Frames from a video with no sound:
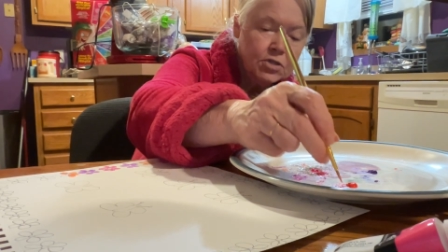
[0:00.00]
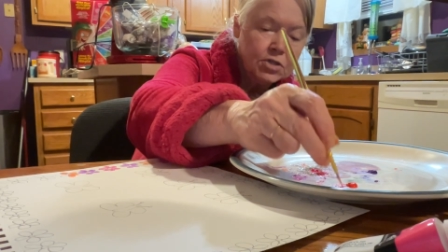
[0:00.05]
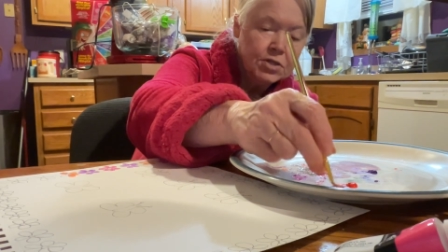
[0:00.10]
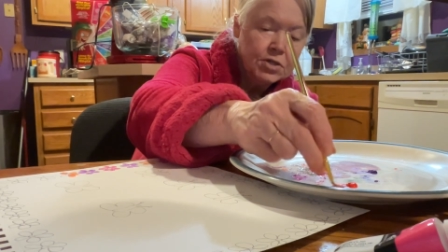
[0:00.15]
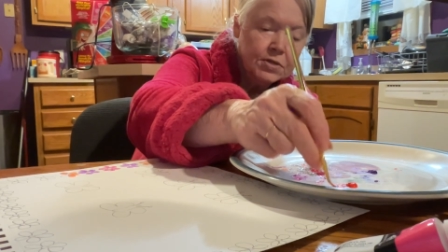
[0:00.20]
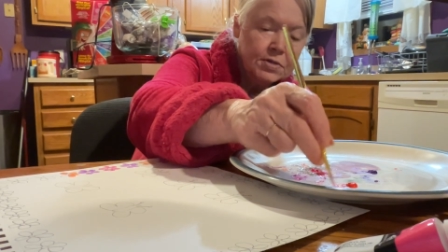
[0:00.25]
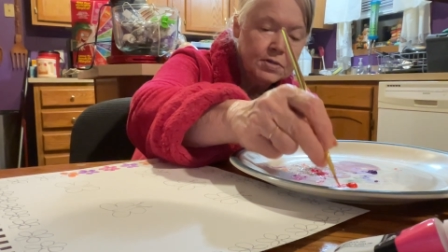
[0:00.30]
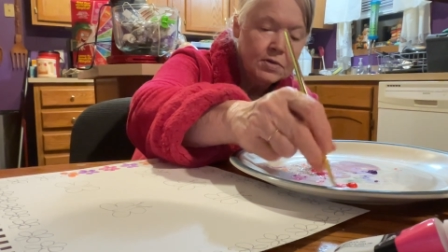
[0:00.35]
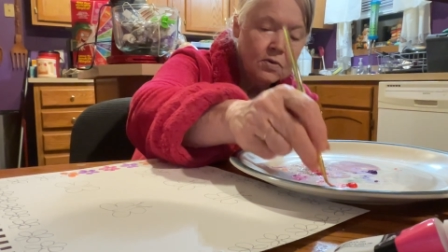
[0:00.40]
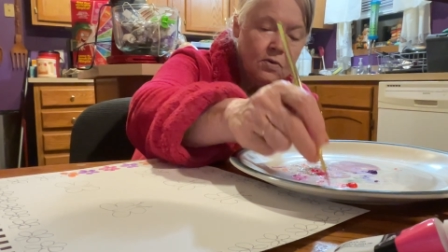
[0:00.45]

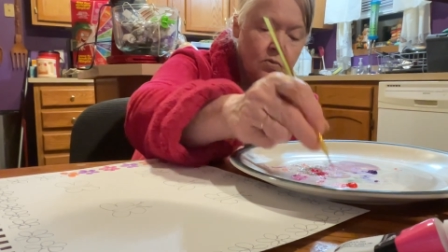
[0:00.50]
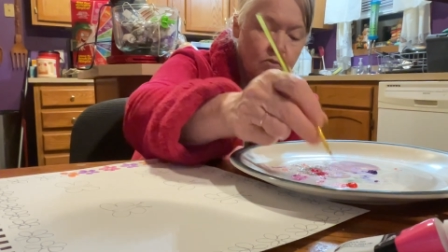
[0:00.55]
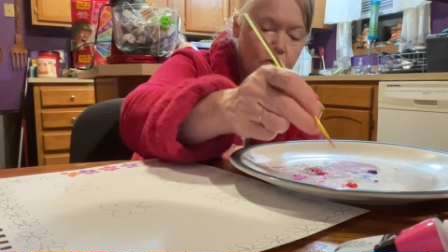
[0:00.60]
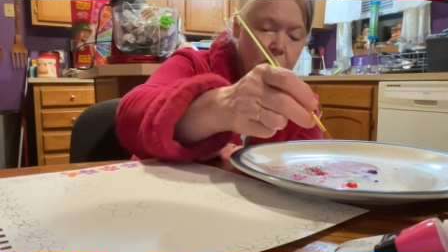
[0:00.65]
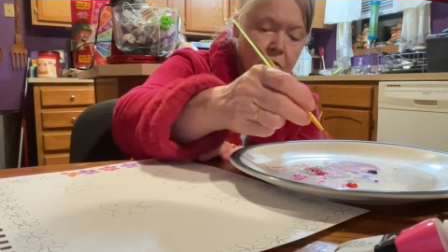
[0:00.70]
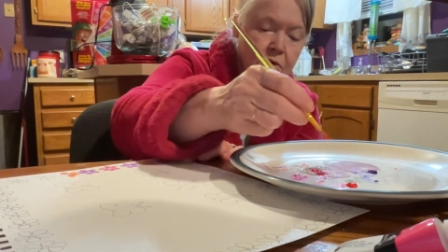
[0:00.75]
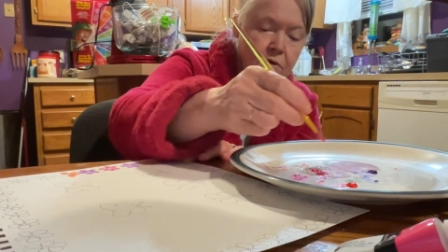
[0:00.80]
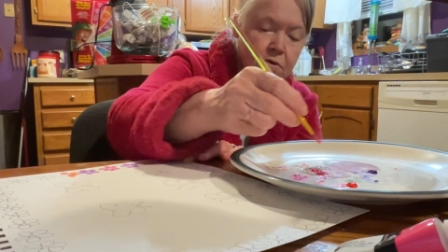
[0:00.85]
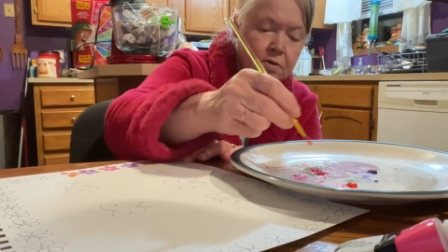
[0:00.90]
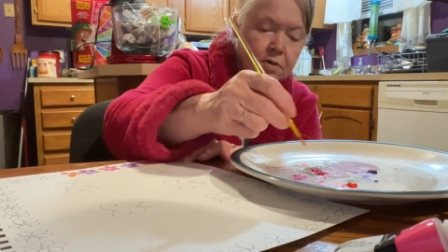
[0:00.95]
she's going to
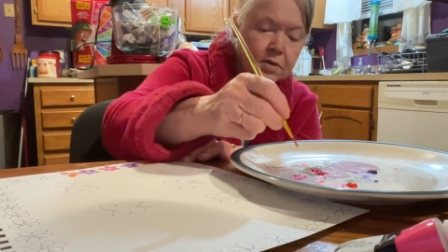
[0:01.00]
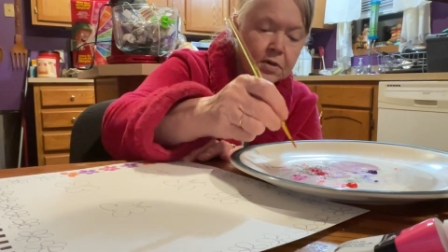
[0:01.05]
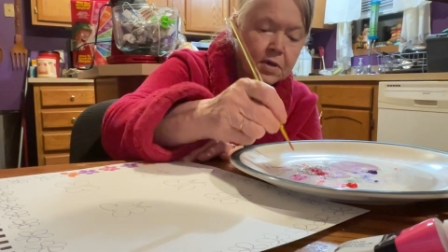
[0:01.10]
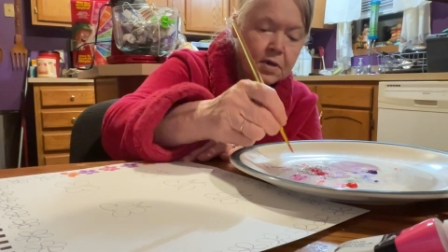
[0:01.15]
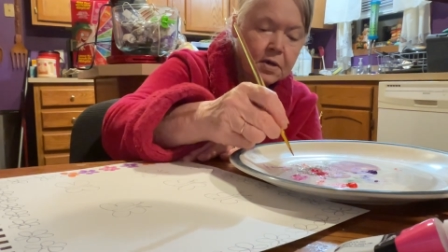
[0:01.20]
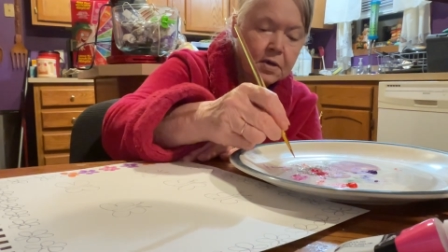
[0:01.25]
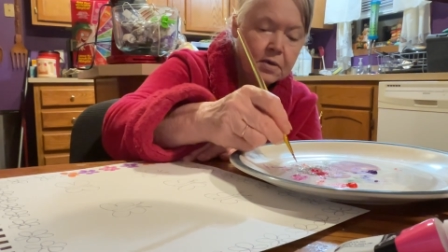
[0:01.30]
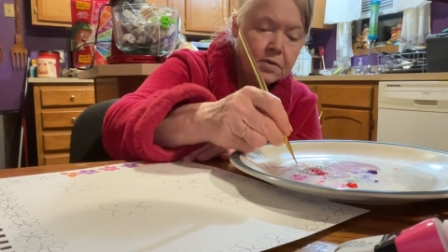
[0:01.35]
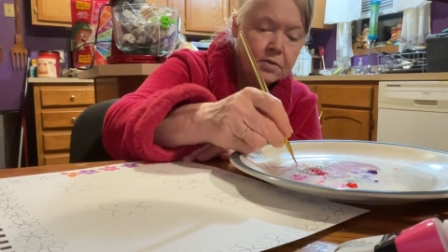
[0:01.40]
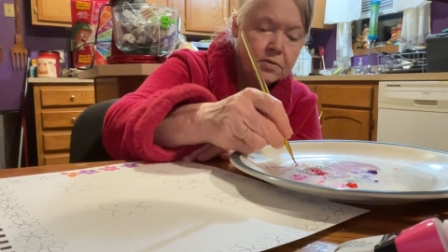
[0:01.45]
run the
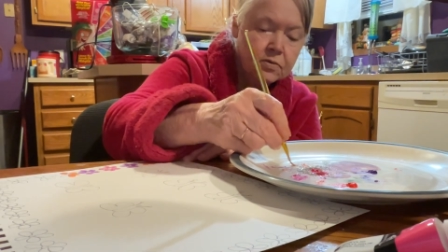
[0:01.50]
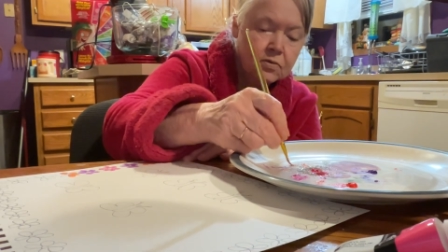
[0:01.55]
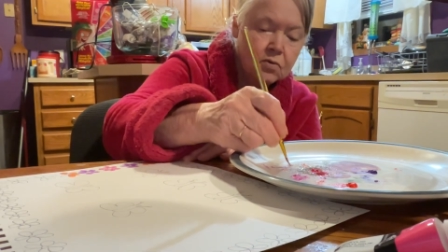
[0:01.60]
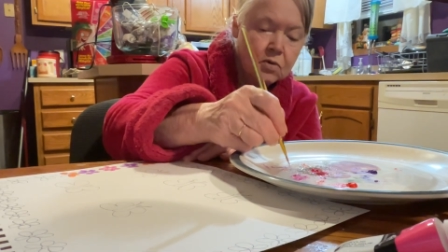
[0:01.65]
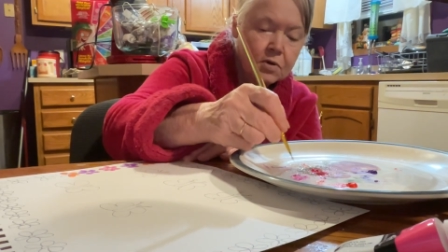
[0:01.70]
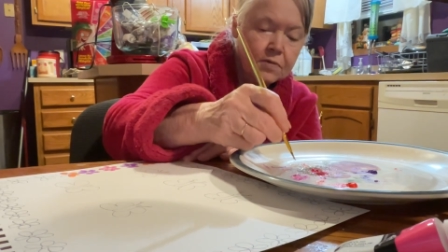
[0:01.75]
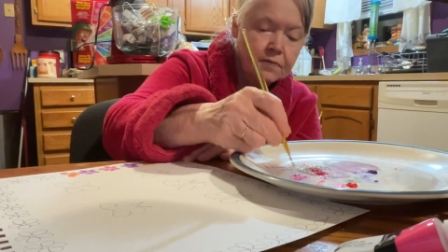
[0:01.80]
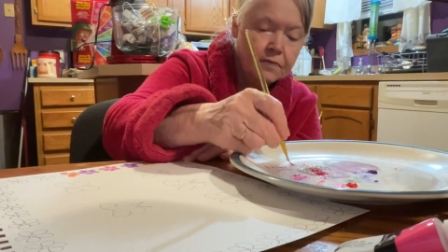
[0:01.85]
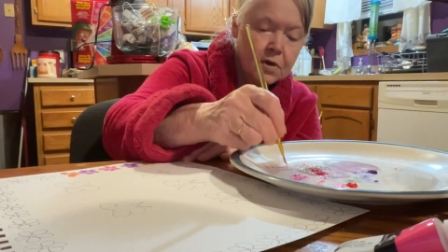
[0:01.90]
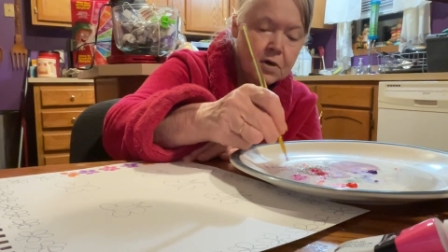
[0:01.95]

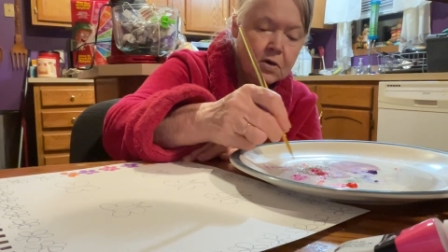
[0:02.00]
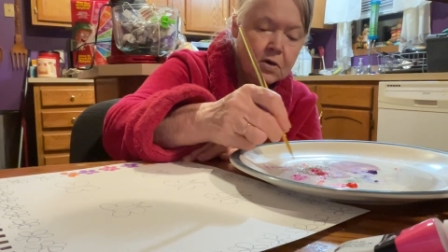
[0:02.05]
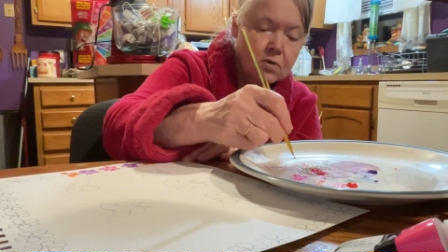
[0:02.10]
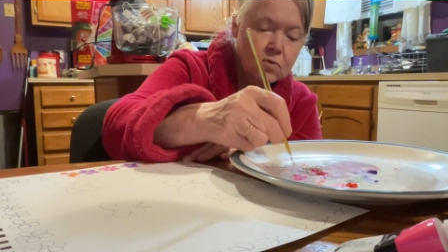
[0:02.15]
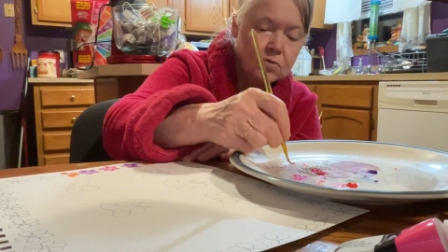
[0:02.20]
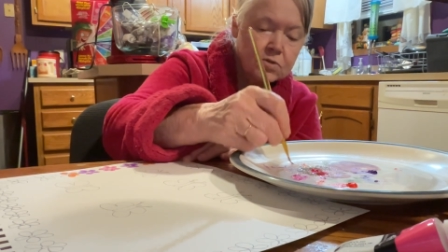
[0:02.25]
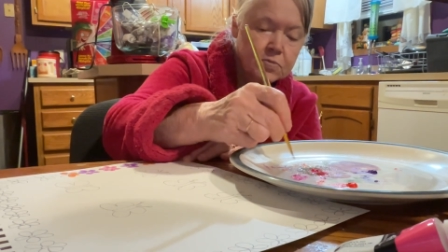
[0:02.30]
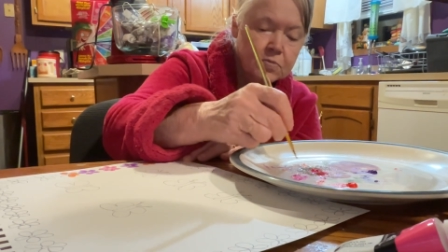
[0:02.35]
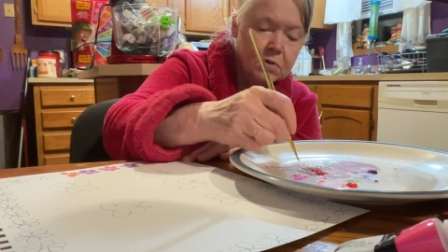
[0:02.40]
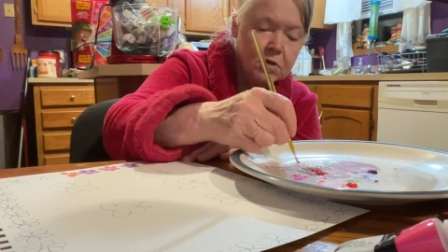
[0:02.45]
country,
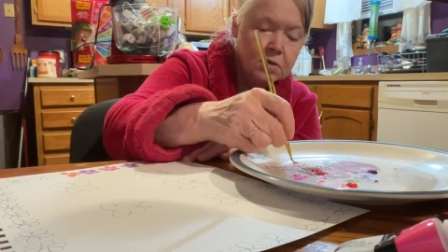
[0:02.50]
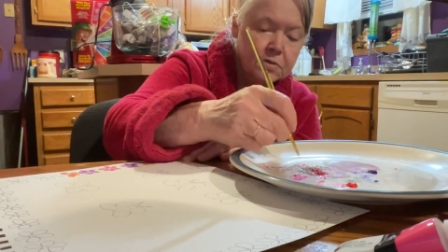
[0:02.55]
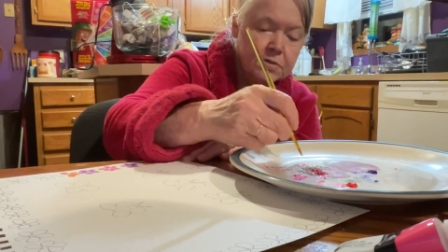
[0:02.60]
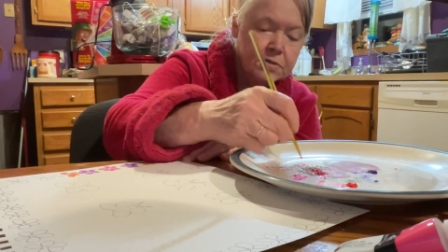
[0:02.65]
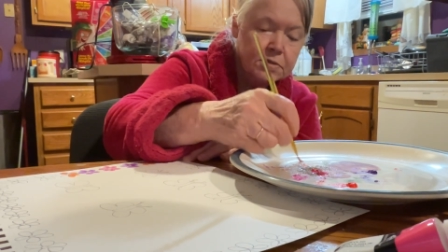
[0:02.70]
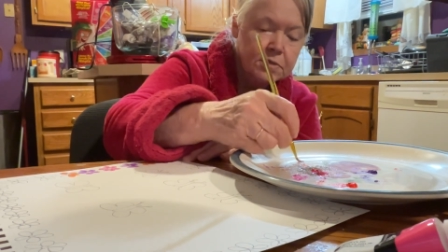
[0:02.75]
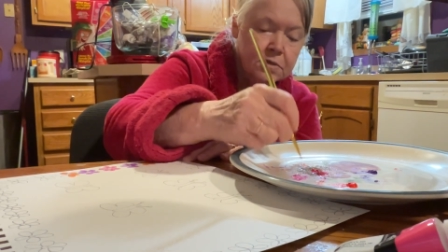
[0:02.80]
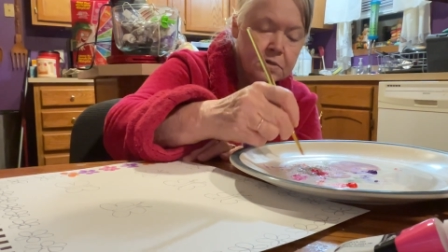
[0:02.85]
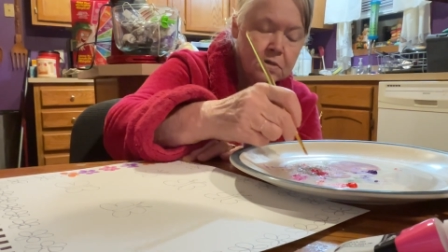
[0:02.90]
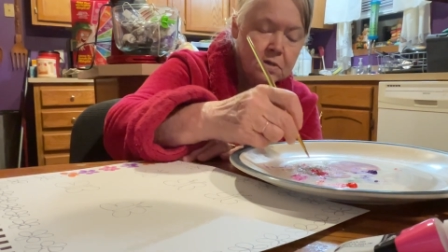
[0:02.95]
folks,
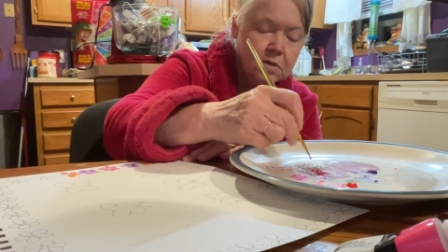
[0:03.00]
because